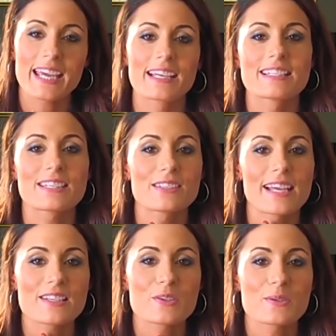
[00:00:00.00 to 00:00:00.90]
and until
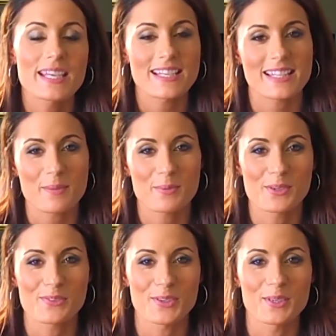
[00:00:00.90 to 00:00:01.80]
next Tuesday, stay
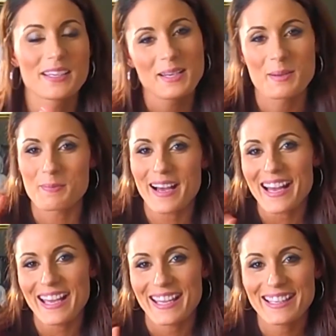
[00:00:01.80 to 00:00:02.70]
beautiful.
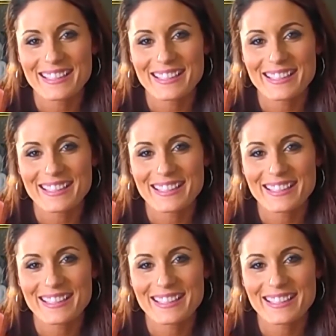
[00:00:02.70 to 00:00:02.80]
Bye!